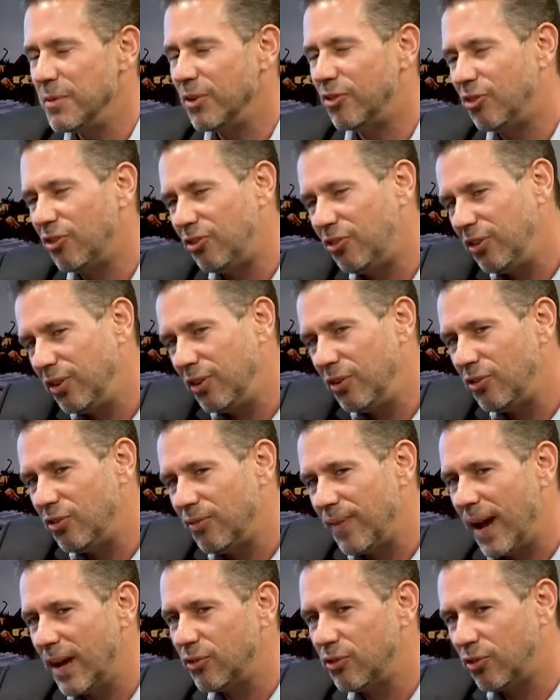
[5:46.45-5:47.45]
It's a series of
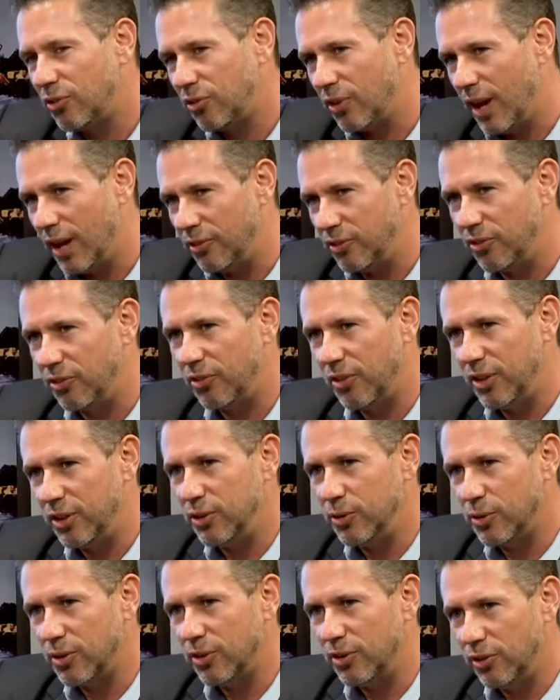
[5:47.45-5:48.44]
exercises that
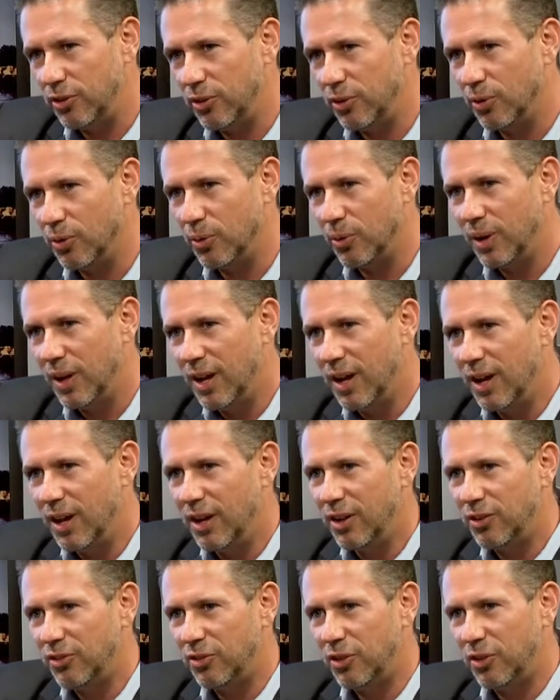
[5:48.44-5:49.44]
you can do
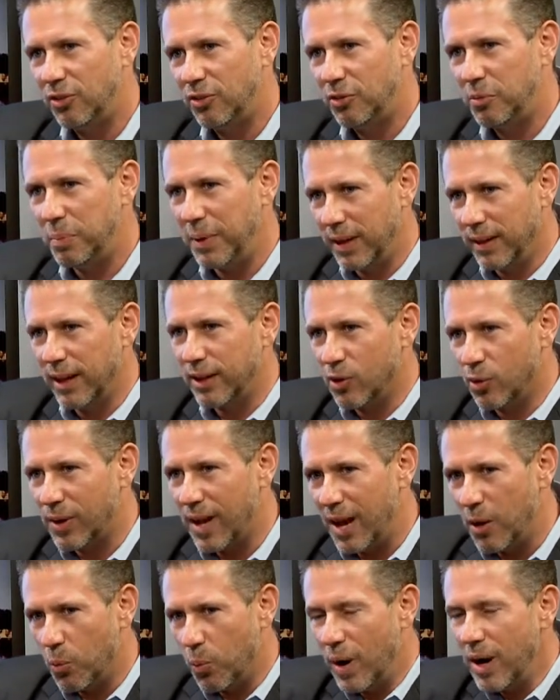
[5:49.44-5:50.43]
to, to be like,
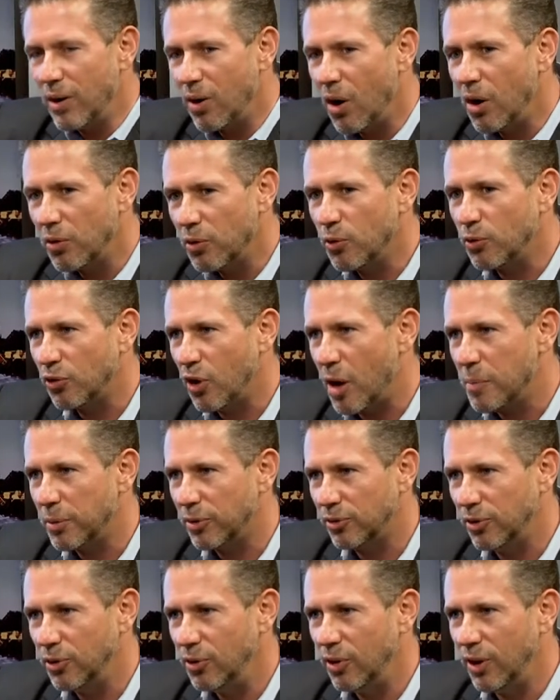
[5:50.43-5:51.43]
okay, where are those
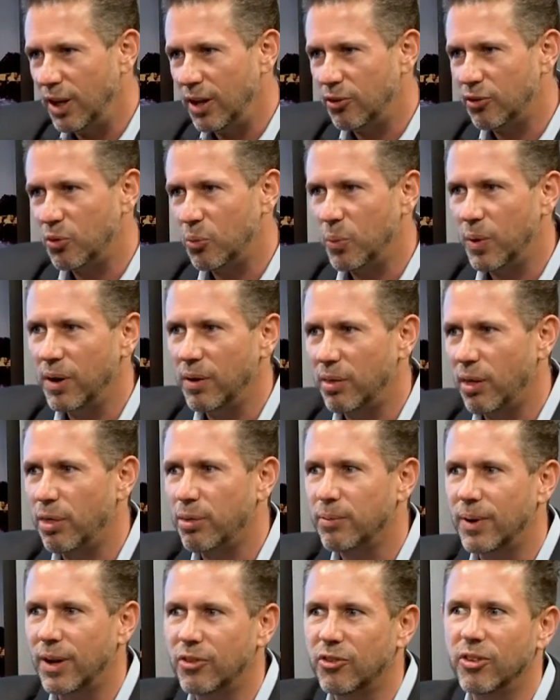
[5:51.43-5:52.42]
opportunities and where are the
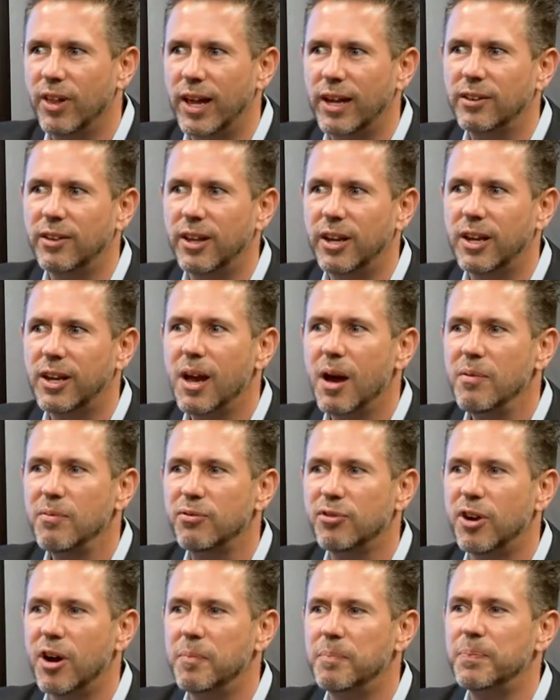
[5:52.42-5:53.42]
threats likely to come
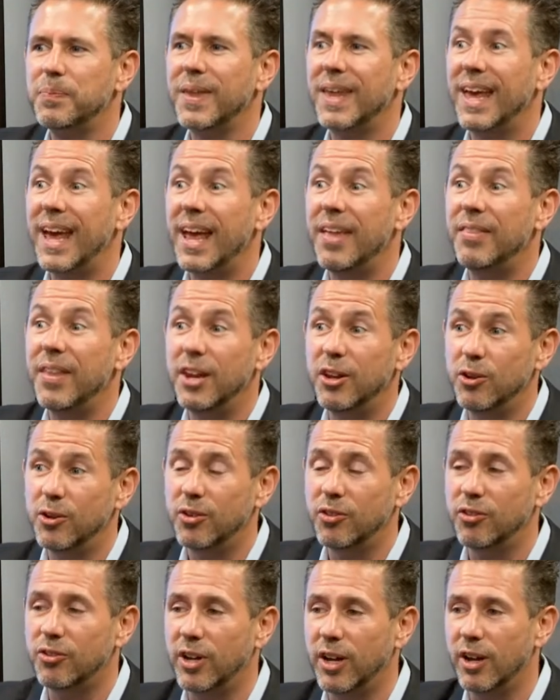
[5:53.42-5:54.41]
from? And then you
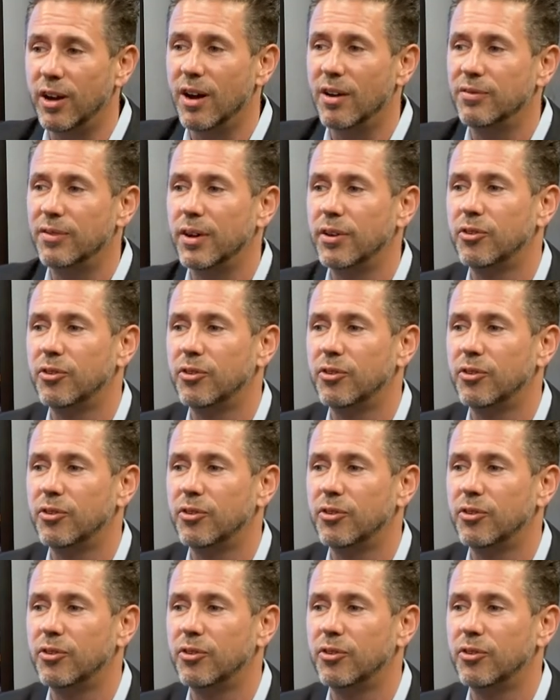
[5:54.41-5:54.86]
can stay on offense.